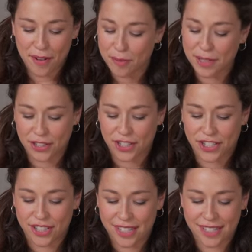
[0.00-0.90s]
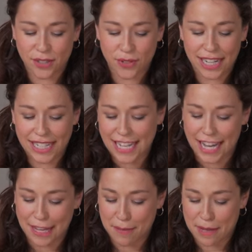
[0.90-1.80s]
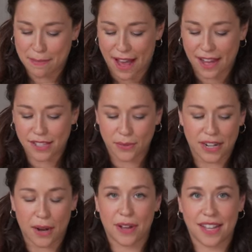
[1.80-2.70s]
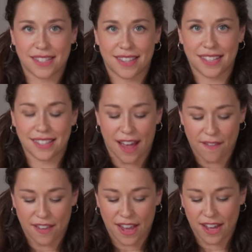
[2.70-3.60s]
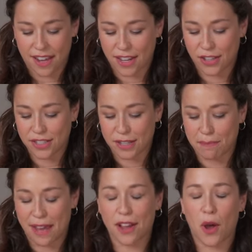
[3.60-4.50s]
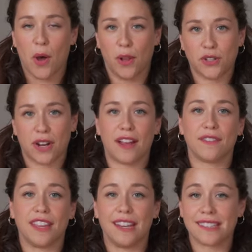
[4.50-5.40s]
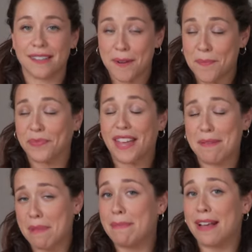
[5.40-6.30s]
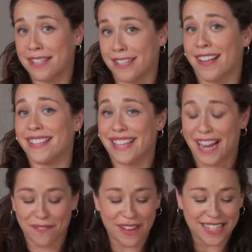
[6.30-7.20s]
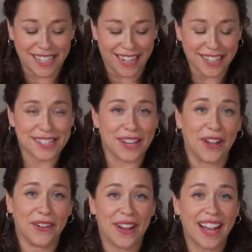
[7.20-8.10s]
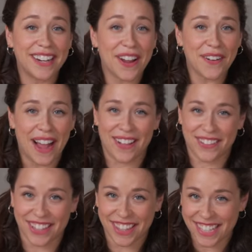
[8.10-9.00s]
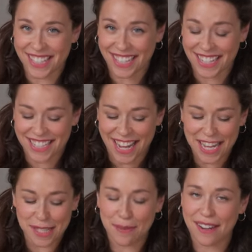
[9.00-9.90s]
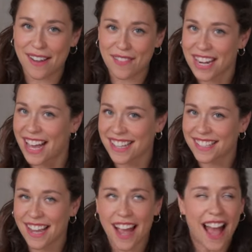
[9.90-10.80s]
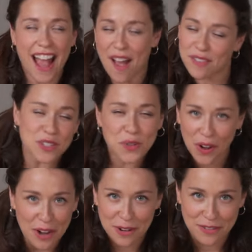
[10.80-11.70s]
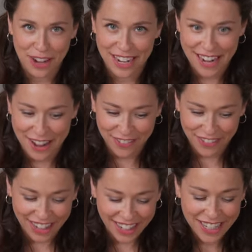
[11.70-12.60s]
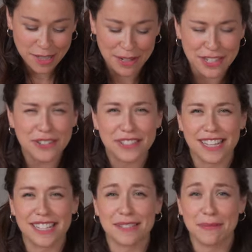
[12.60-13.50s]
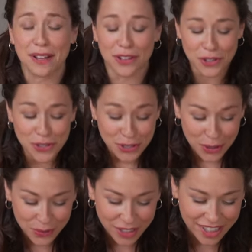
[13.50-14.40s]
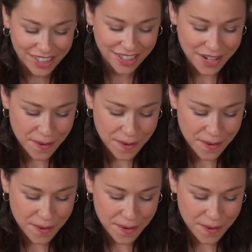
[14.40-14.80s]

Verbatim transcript: Oh my gosh, this is really taking me back to when I worked in this cafe and I used to bake a whole tray of these and my mouth starts salivating, so I know how good these are gonna taste, but nevertheless, I have to try one right now, right? Especially because they smell so good.